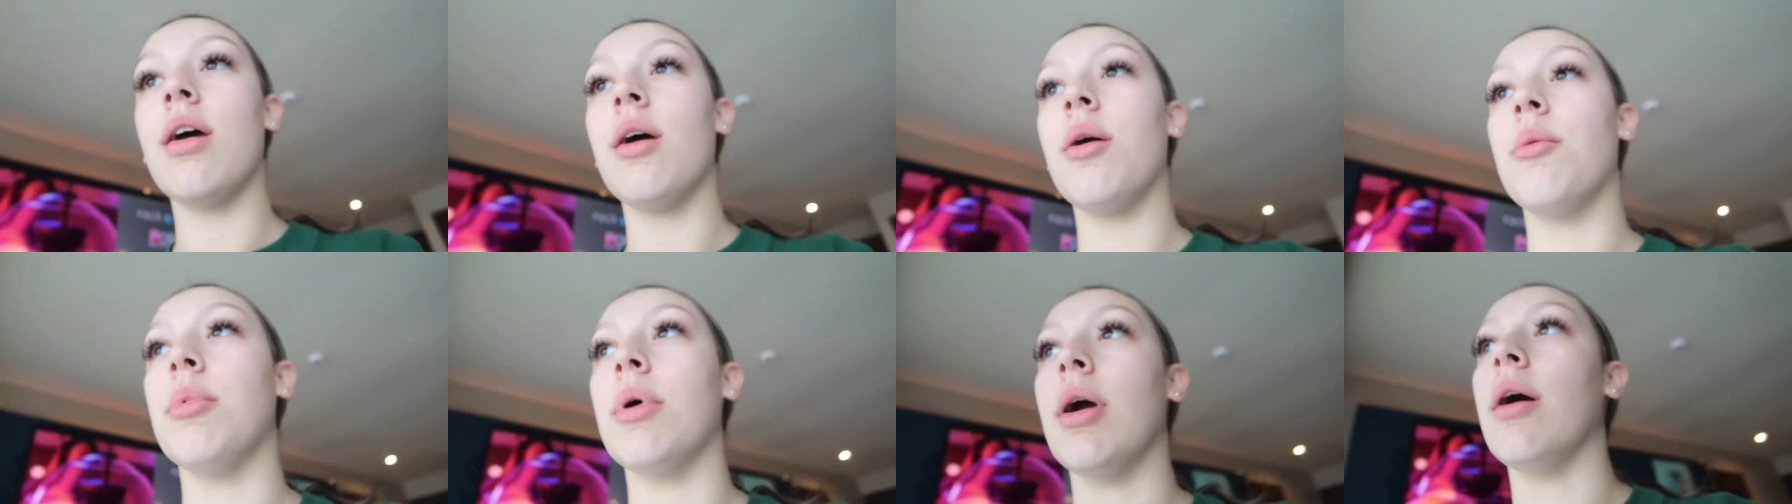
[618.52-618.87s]

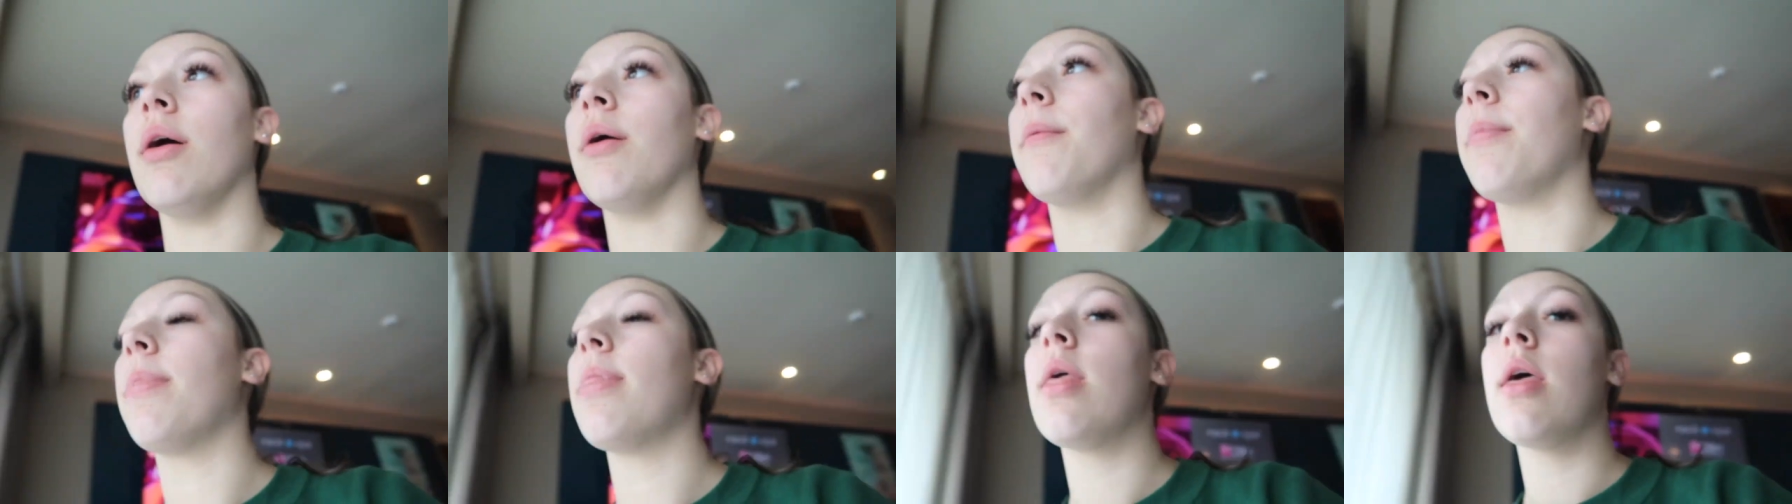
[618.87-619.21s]

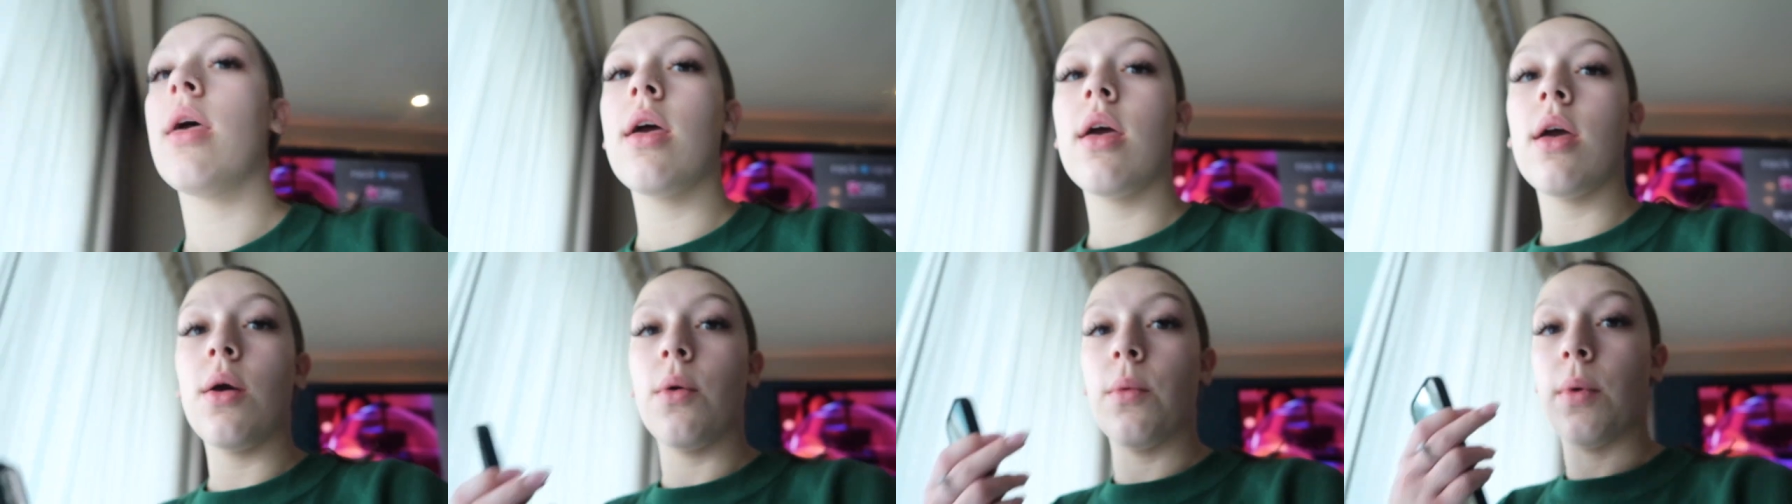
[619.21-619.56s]
bro
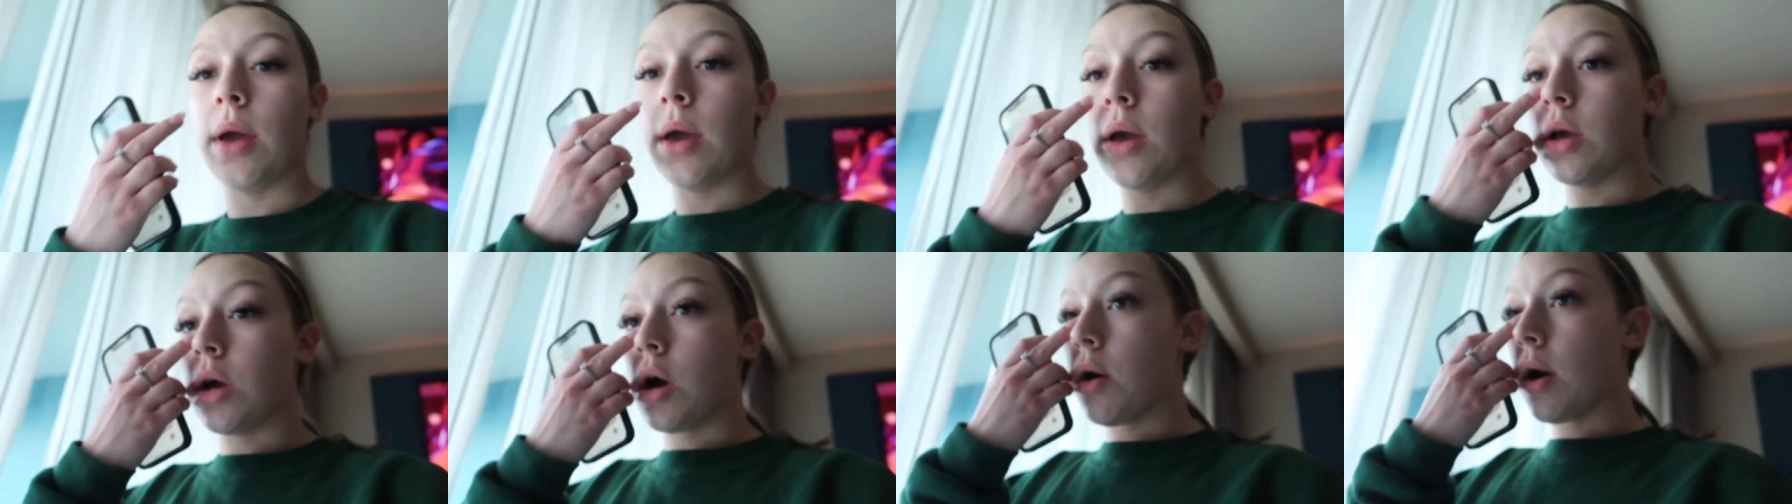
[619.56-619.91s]

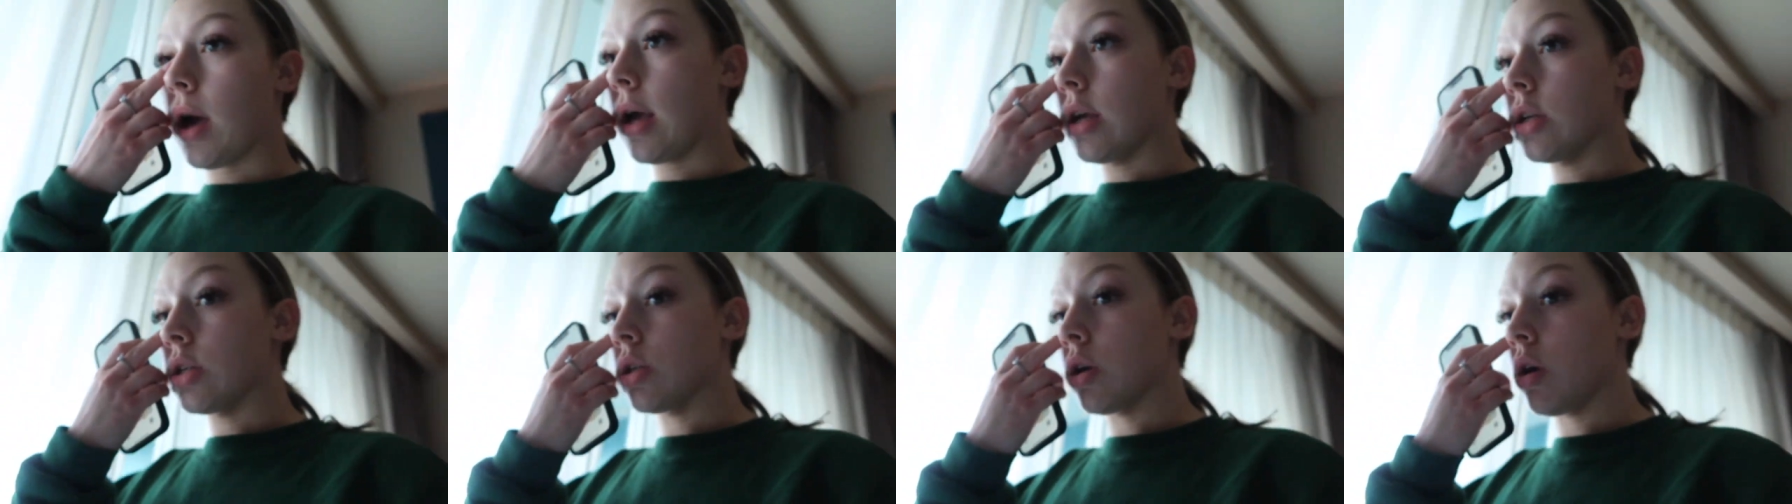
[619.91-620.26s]
we
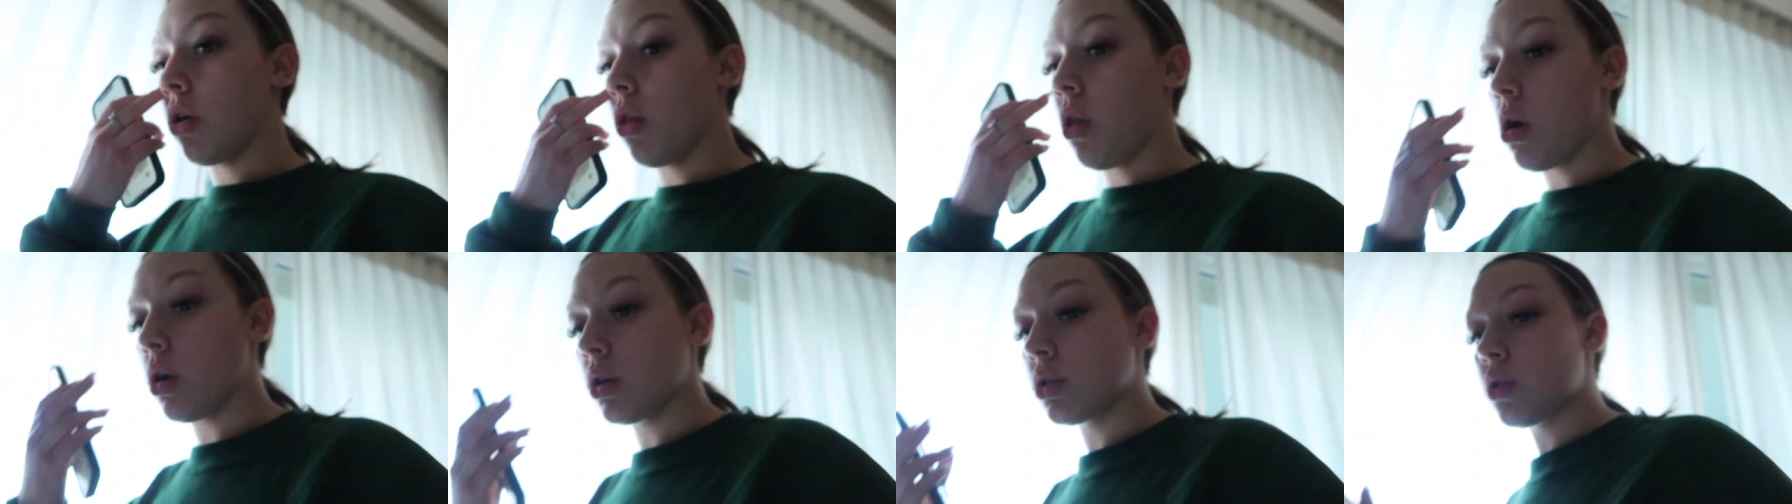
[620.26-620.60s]
okay so
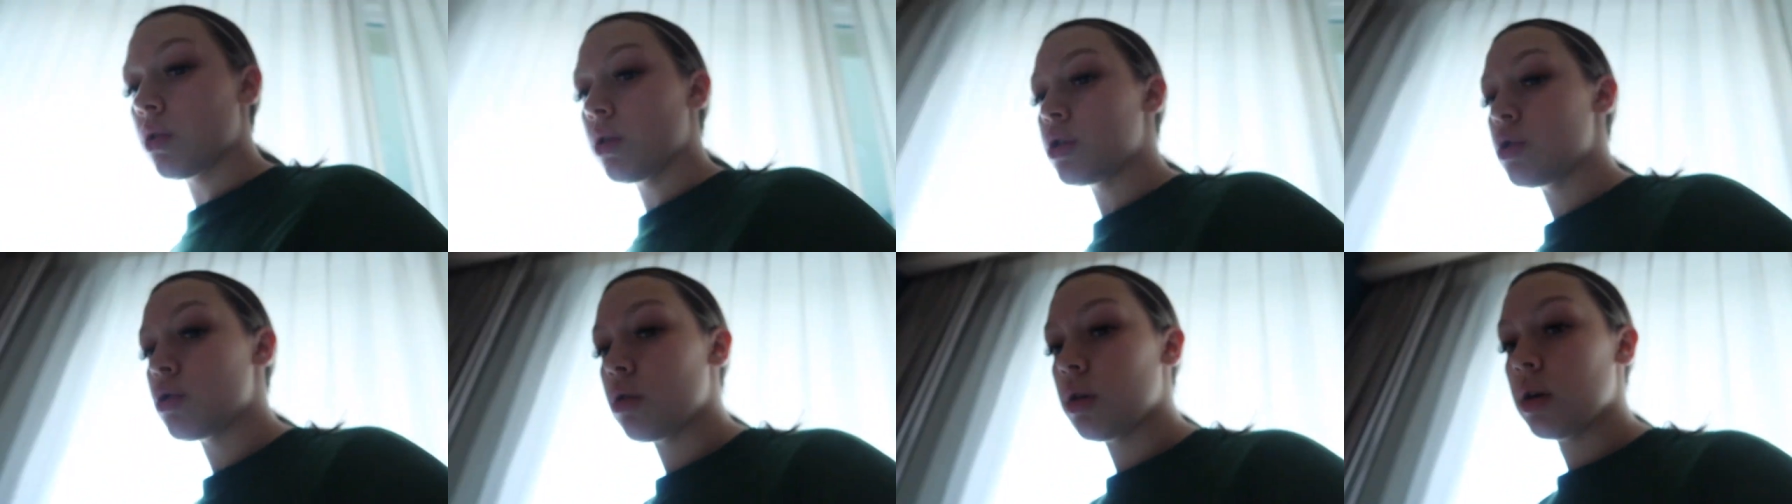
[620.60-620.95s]
long
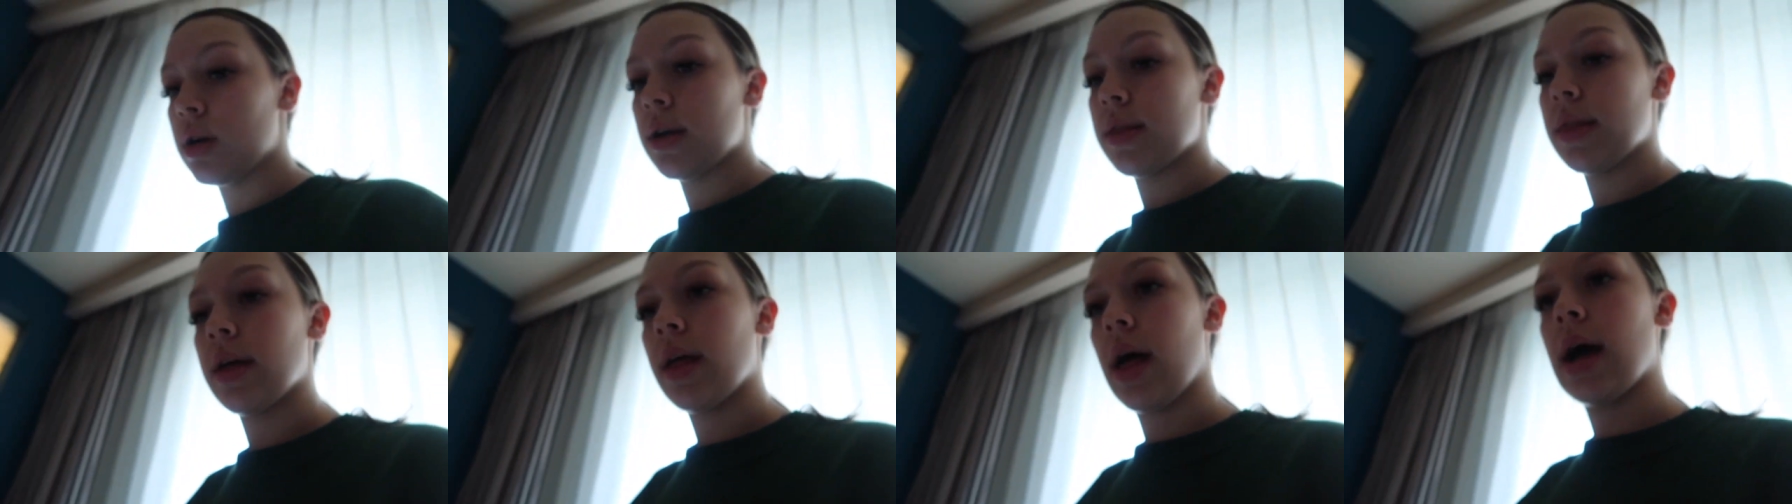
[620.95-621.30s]
story
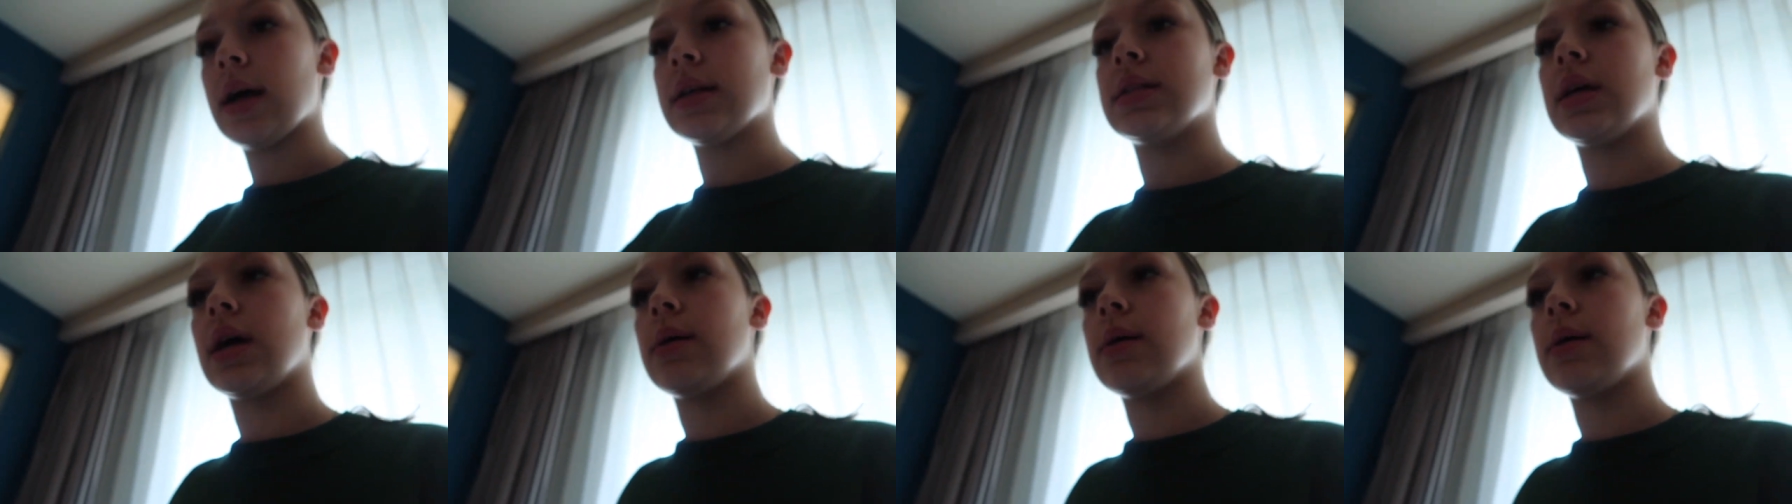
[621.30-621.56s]
short the last